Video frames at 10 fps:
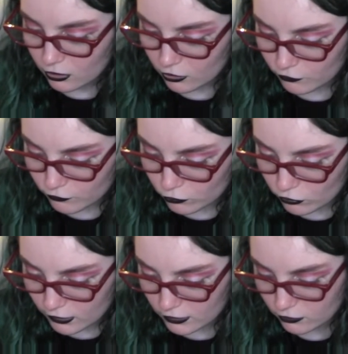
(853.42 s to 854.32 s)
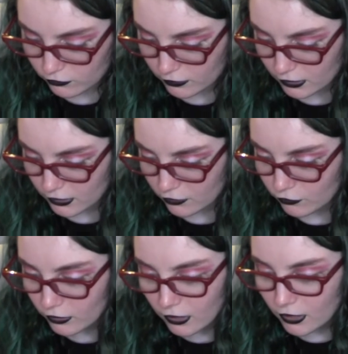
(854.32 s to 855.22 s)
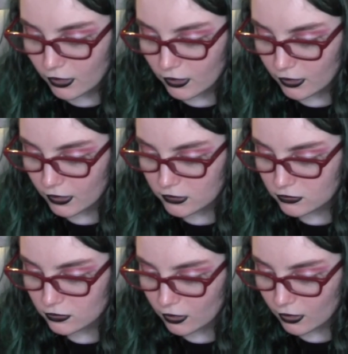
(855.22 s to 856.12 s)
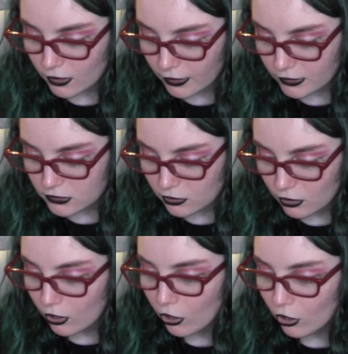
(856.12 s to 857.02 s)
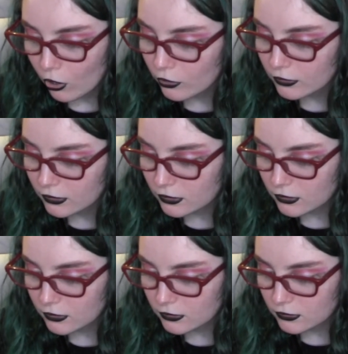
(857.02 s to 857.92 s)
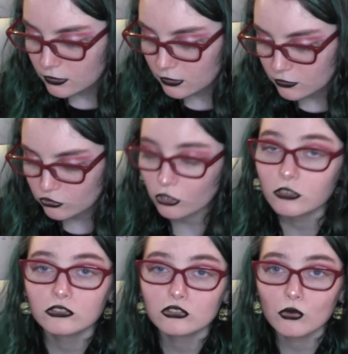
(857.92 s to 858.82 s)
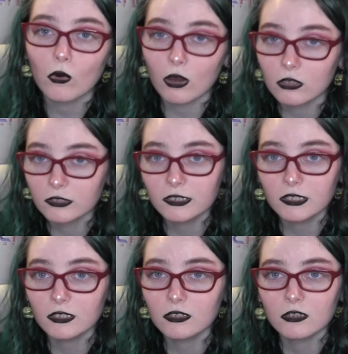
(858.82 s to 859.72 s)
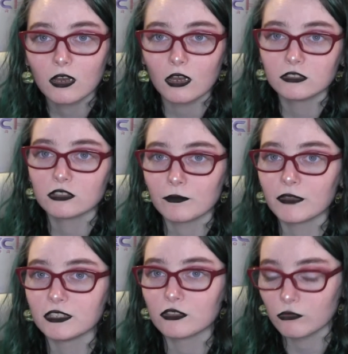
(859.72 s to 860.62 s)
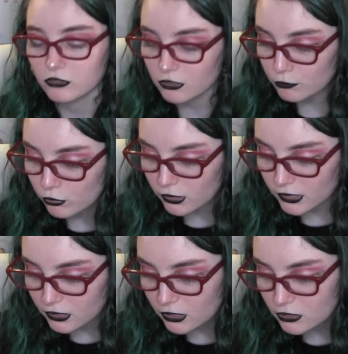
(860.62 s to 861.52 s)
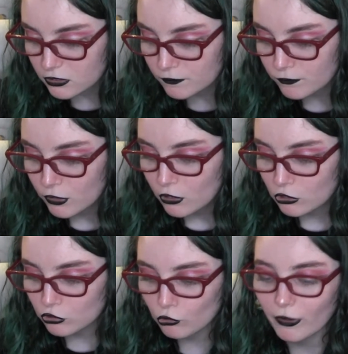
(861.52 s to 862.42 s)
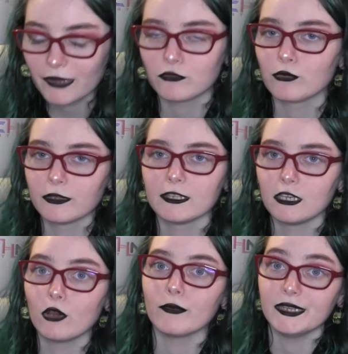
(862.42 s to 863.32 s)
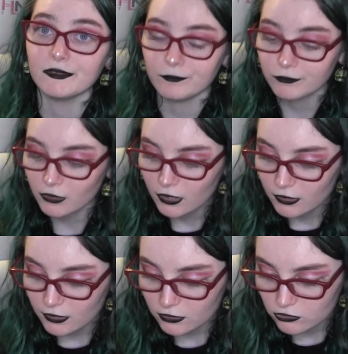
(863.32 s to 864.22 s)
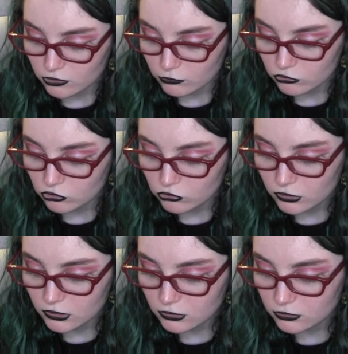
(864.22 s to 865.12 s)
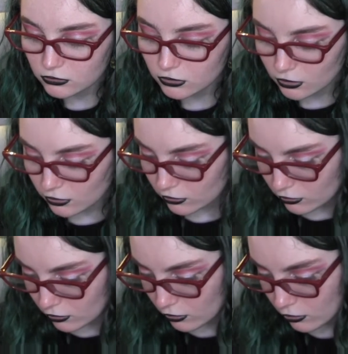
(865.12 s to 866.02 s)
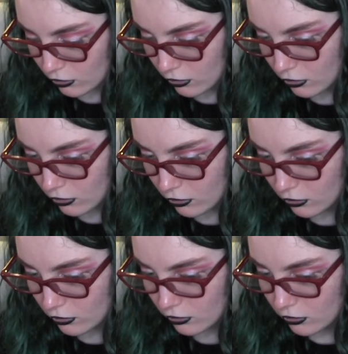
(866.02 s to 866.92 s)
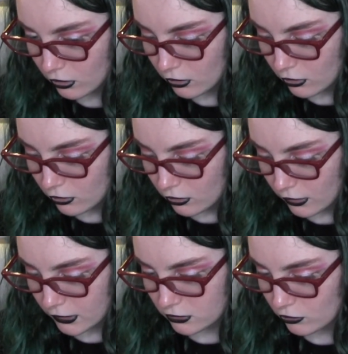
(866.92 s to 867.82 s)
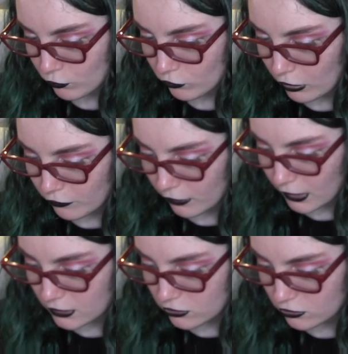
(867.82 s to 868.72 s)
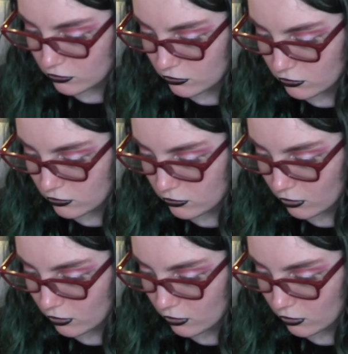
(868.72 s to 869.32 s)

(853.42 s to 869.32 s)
a 4 out of 5. It it's hard to judge quality on something so simple like this, so you have to really go in. There's some strings uh, uh, and some rough edges